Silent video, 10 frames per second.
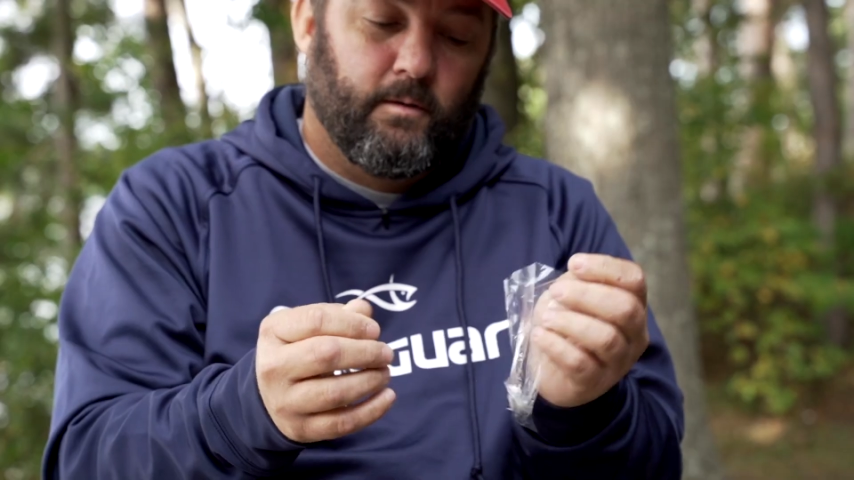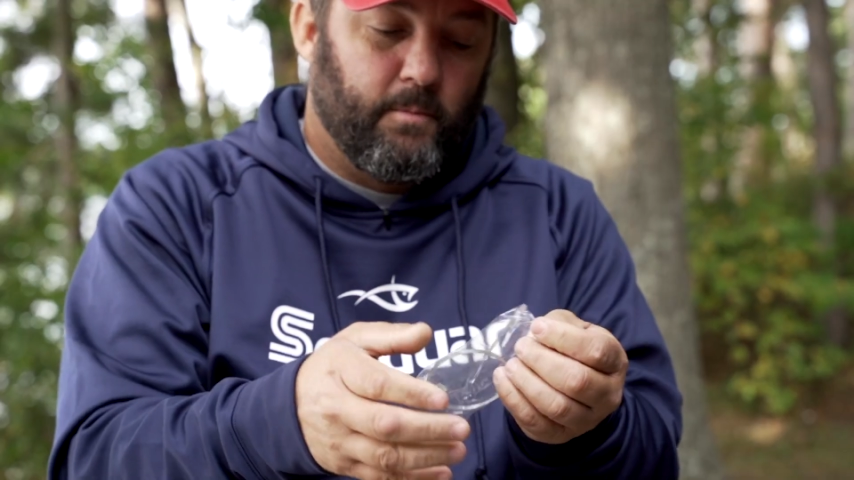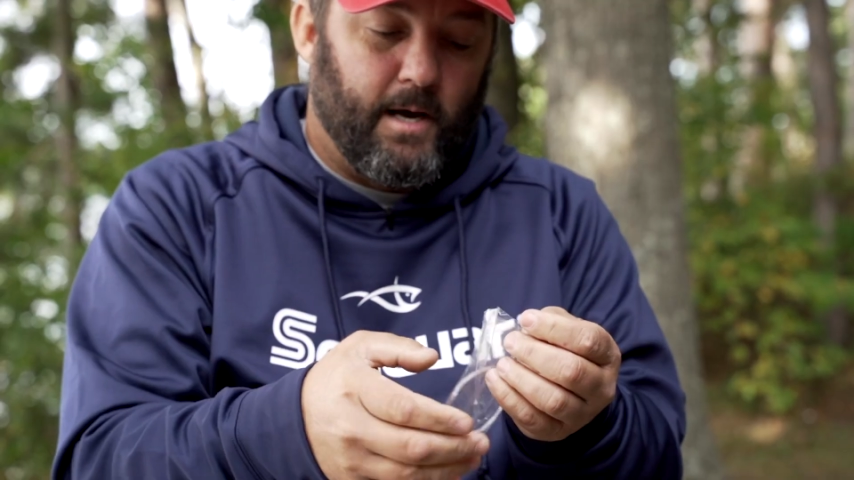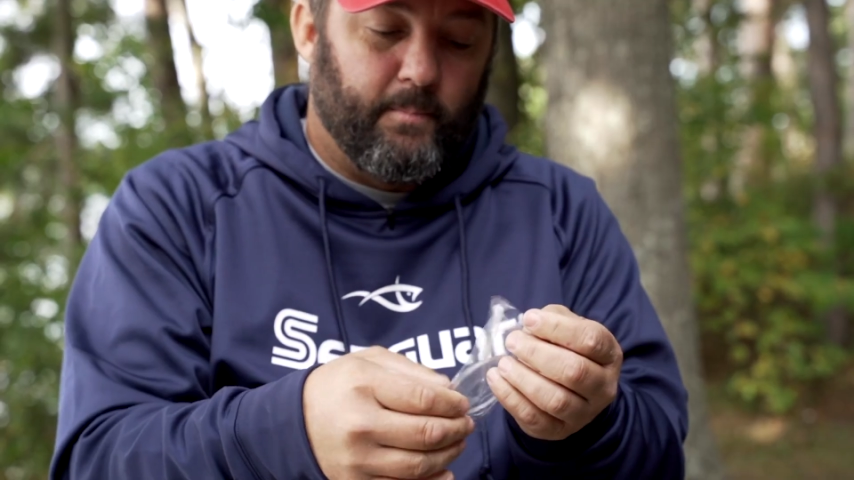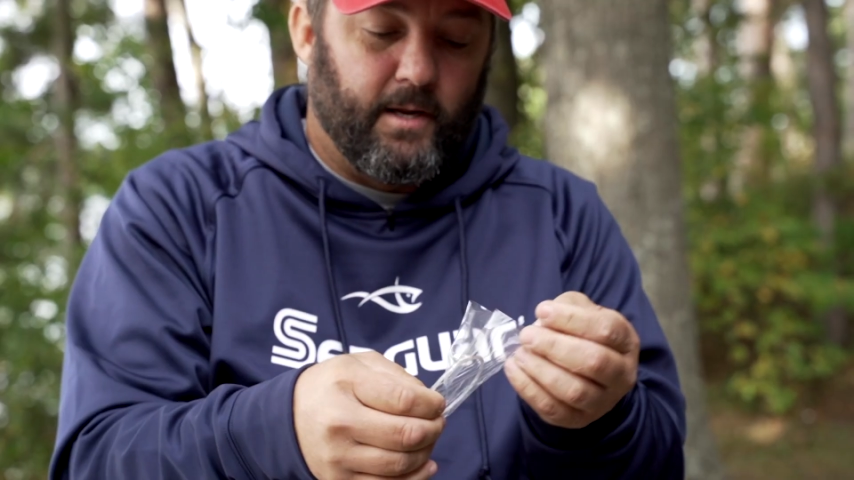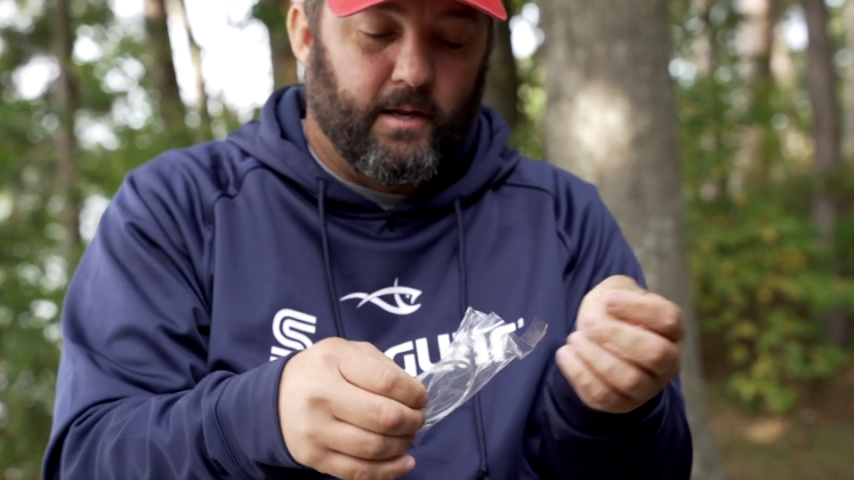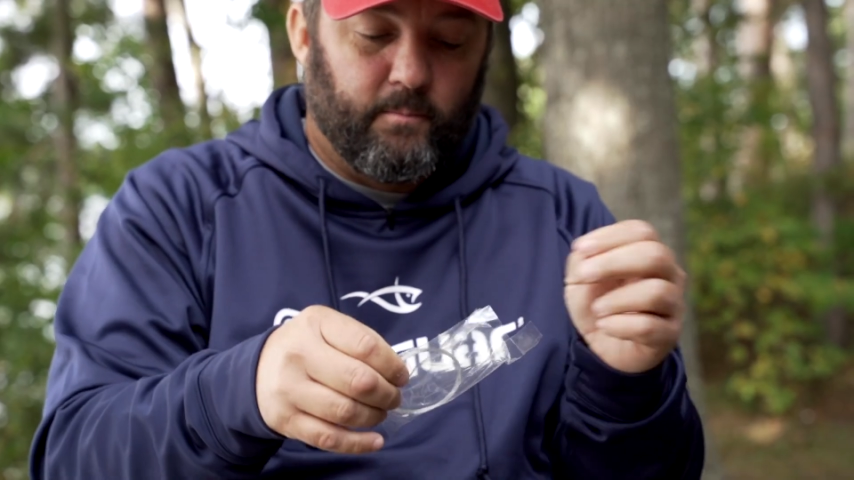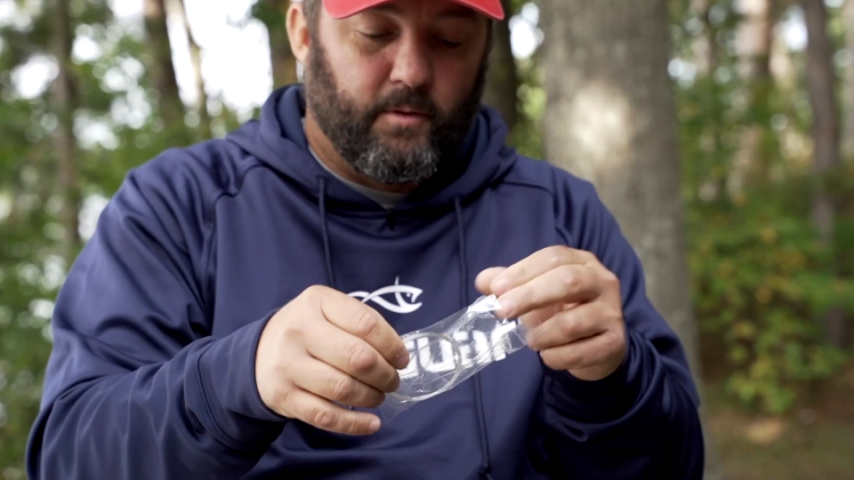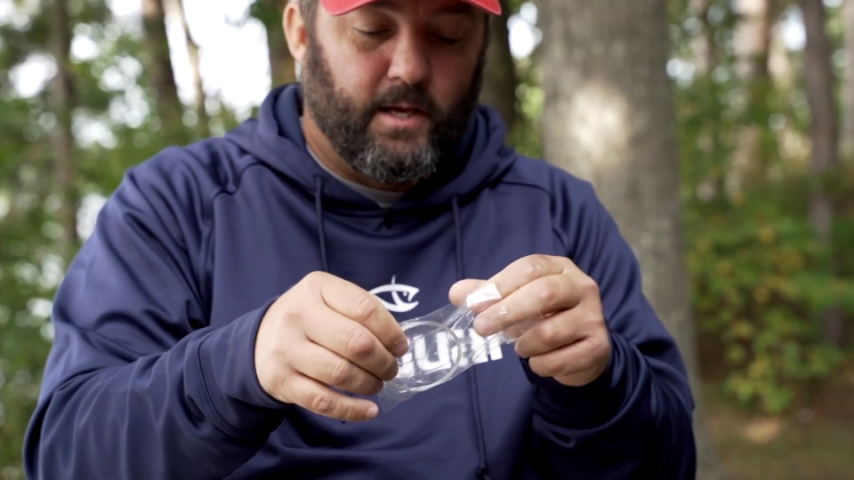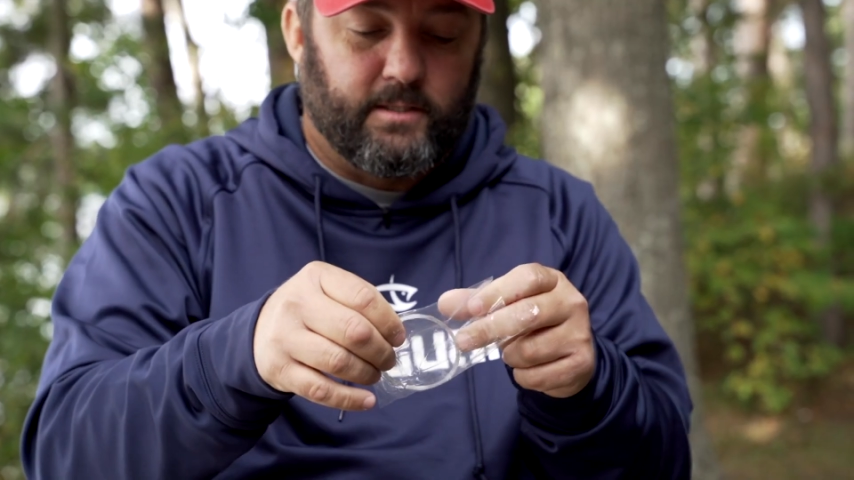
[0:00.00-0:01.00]
Pop it out of the
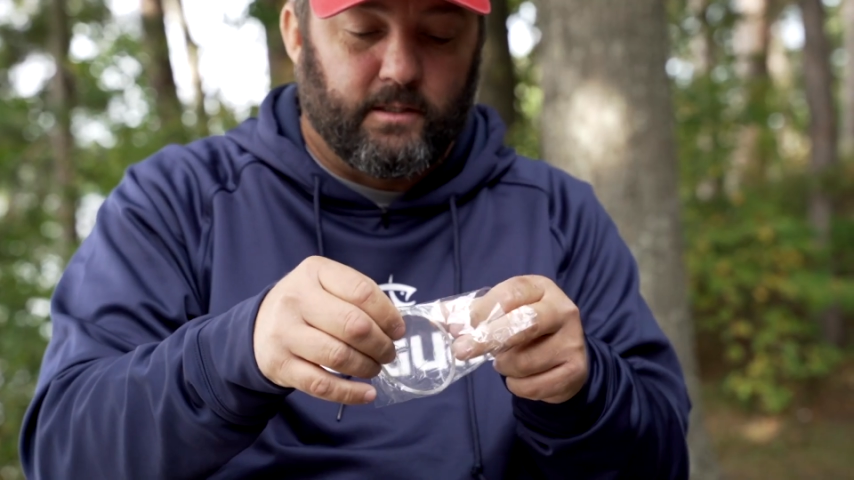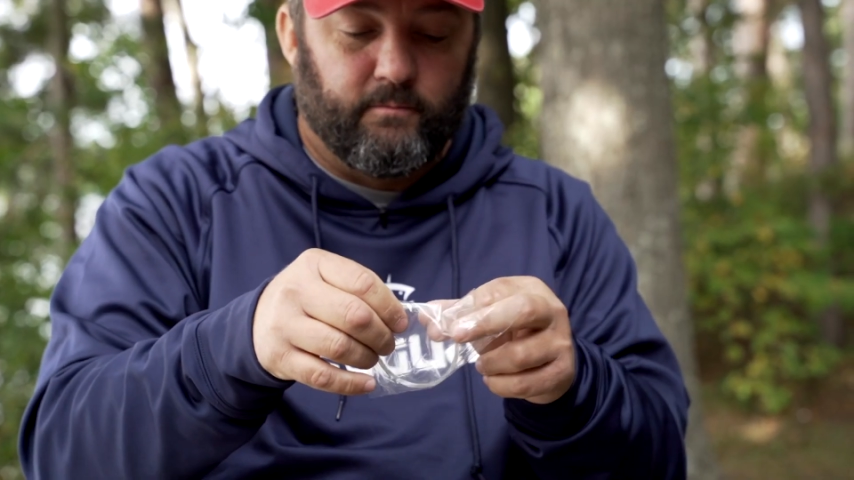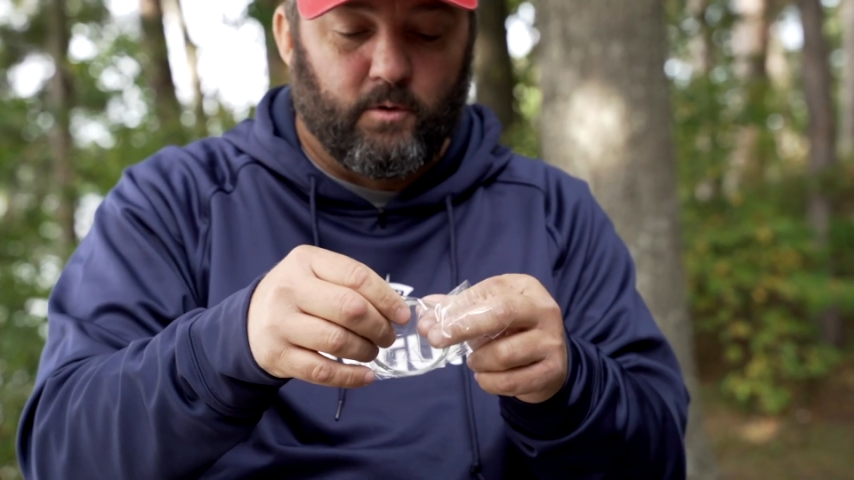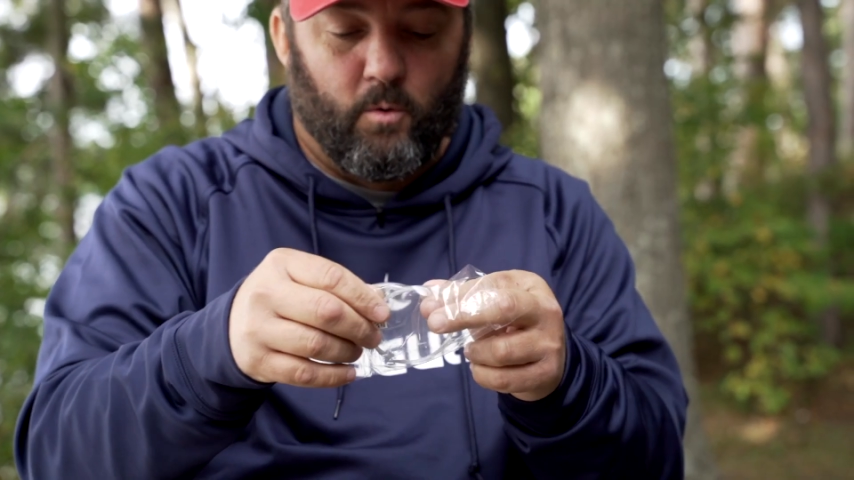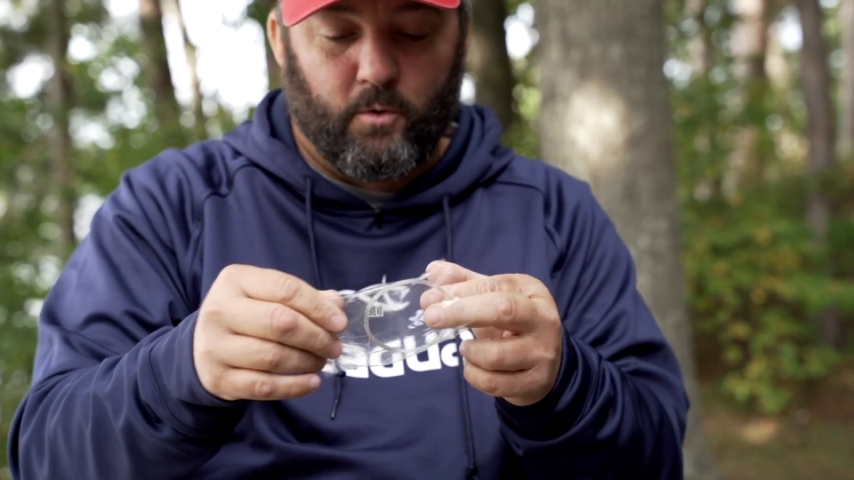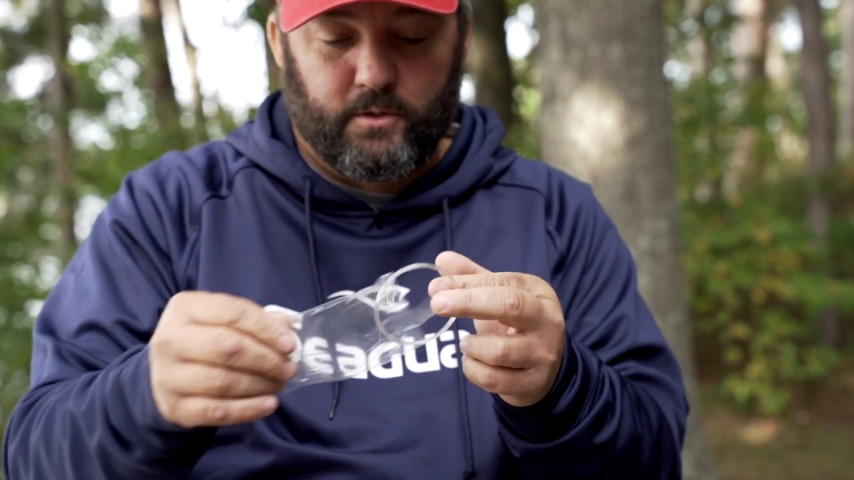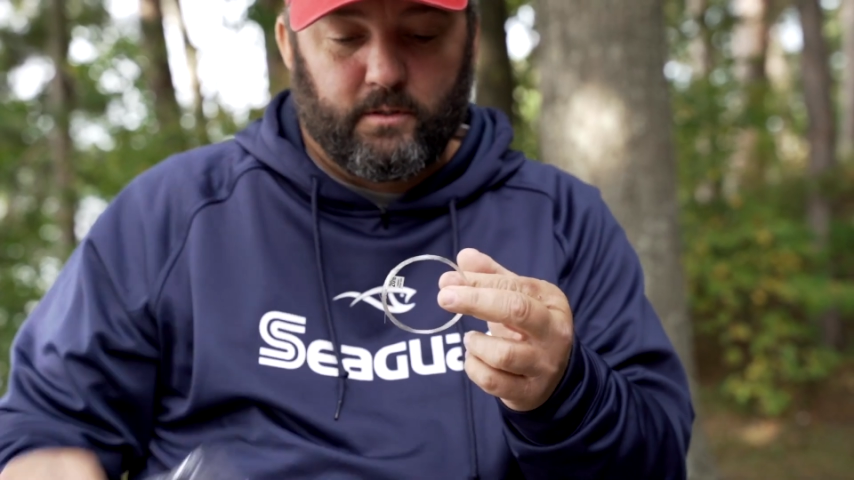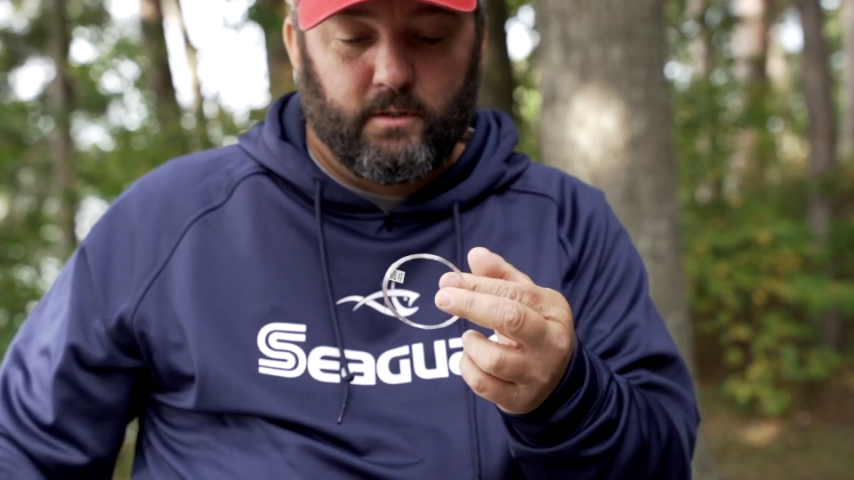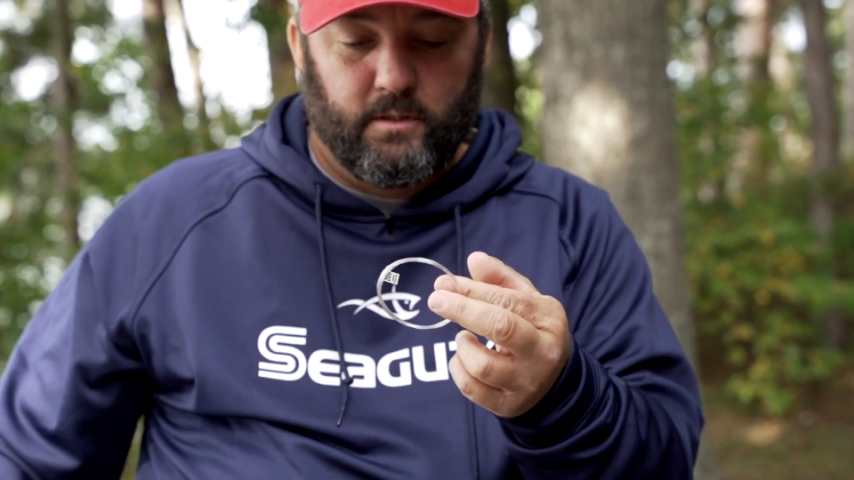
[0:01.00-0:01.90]
plastic, of course.